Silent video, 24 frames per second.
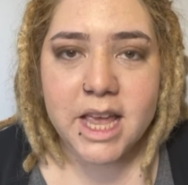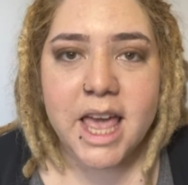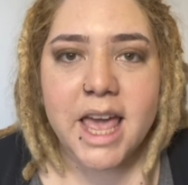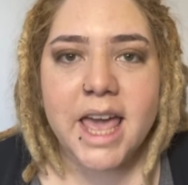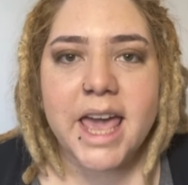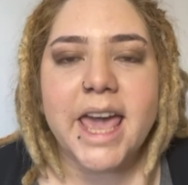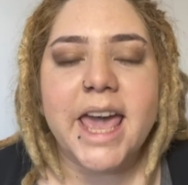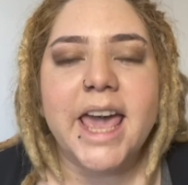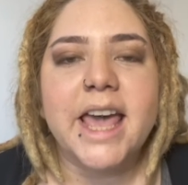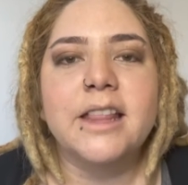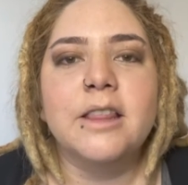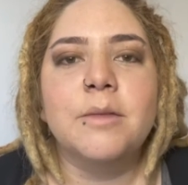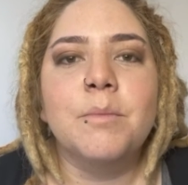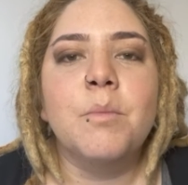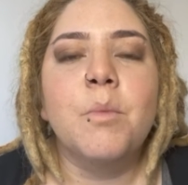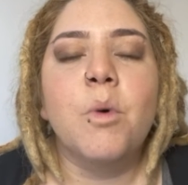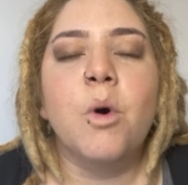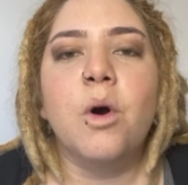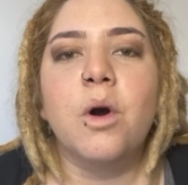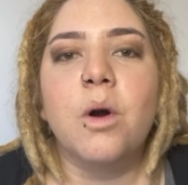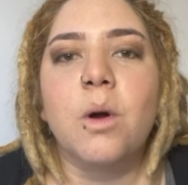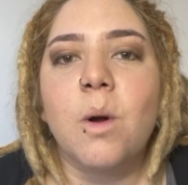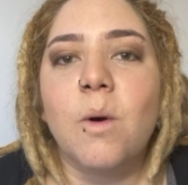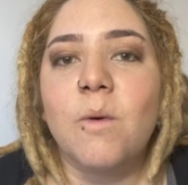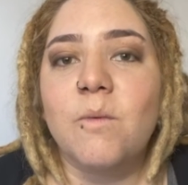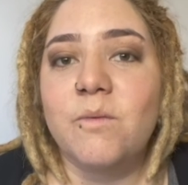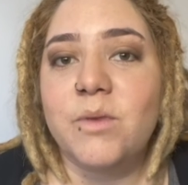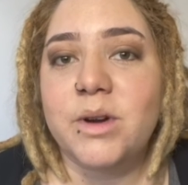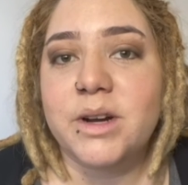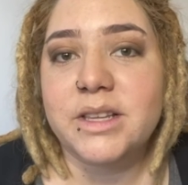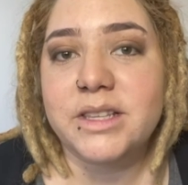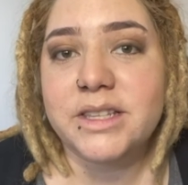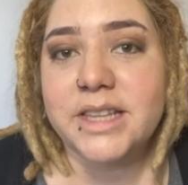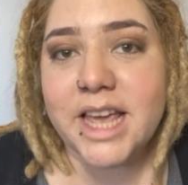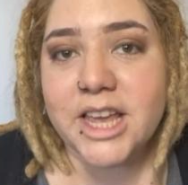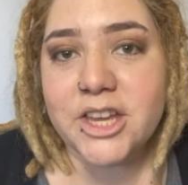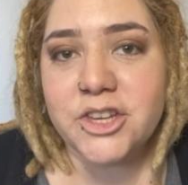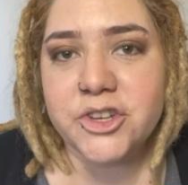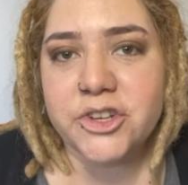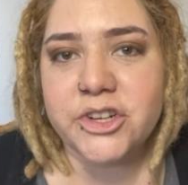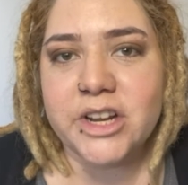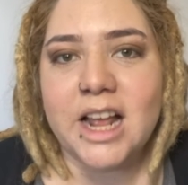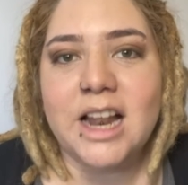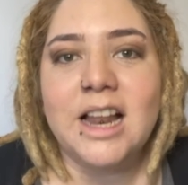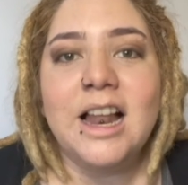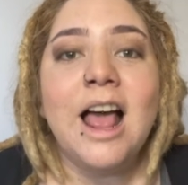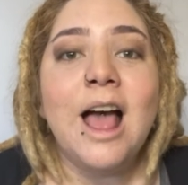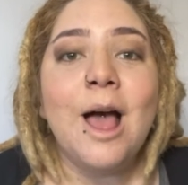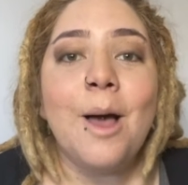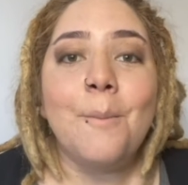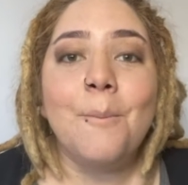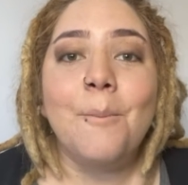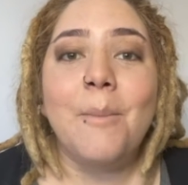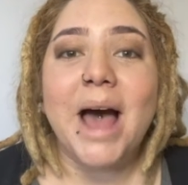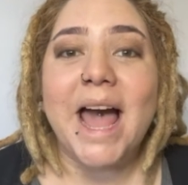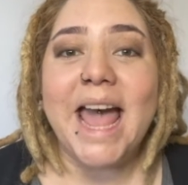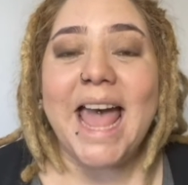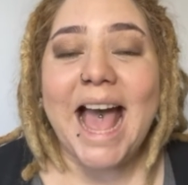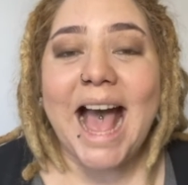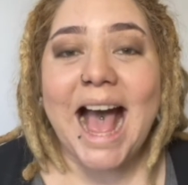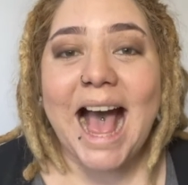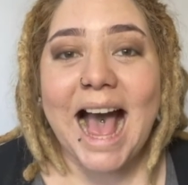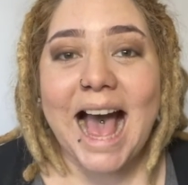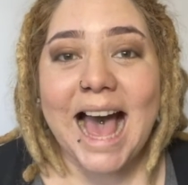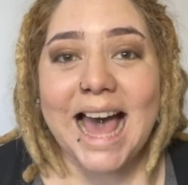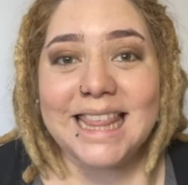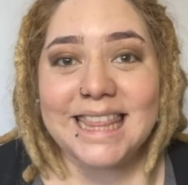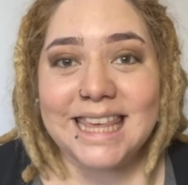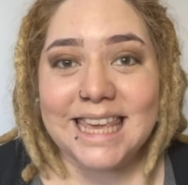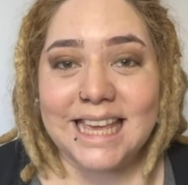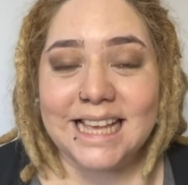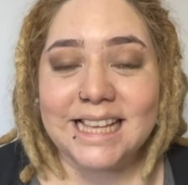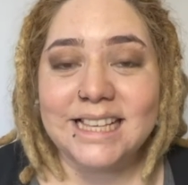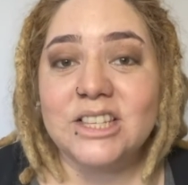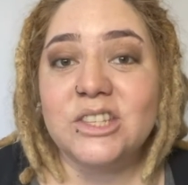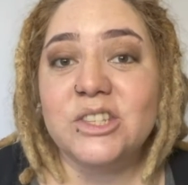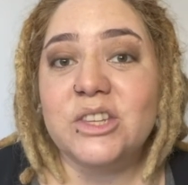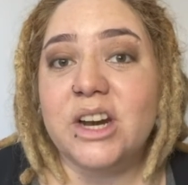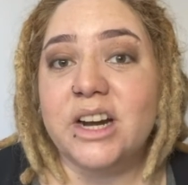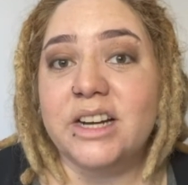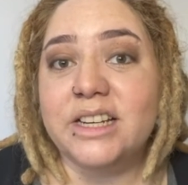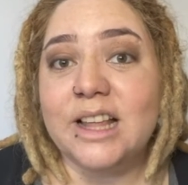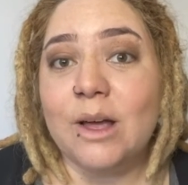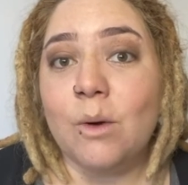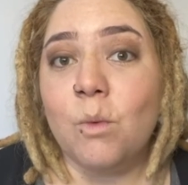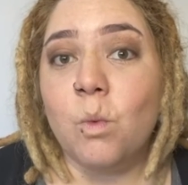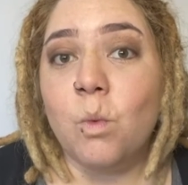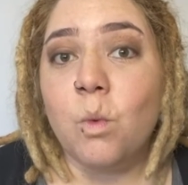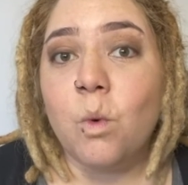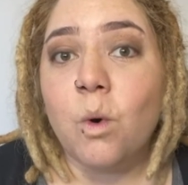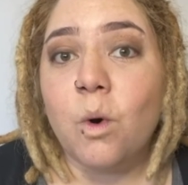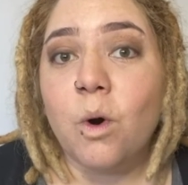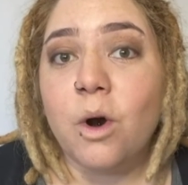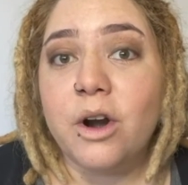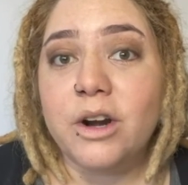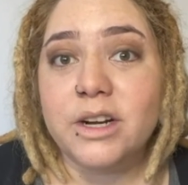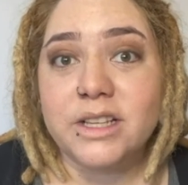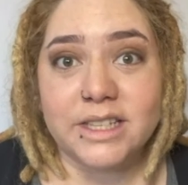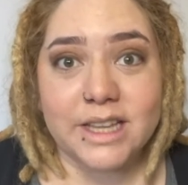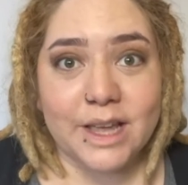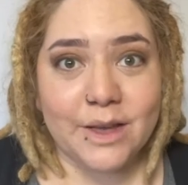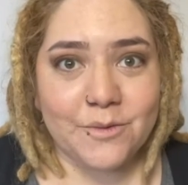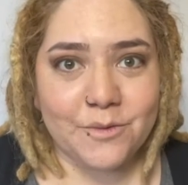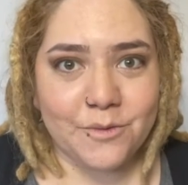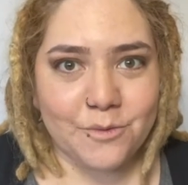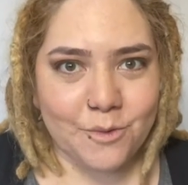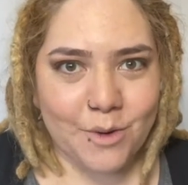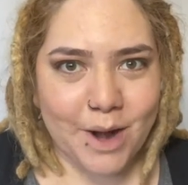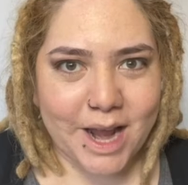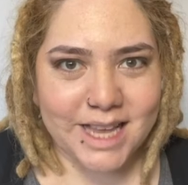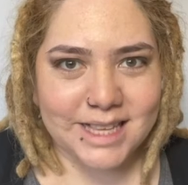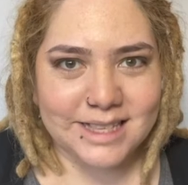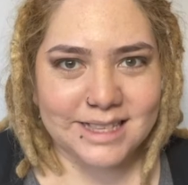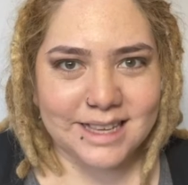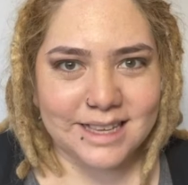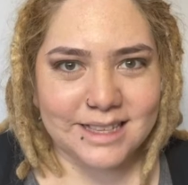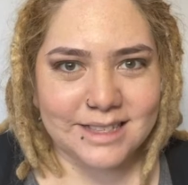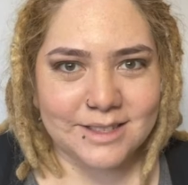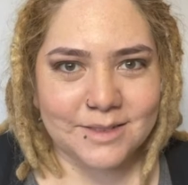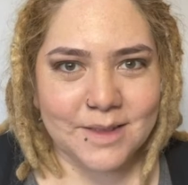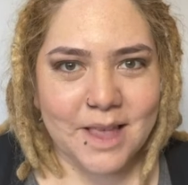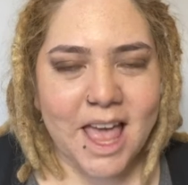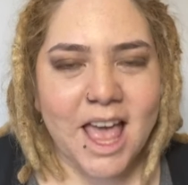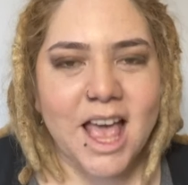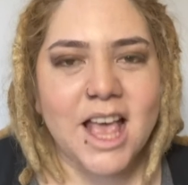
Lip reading: and more conversational by adding certain words and phrases.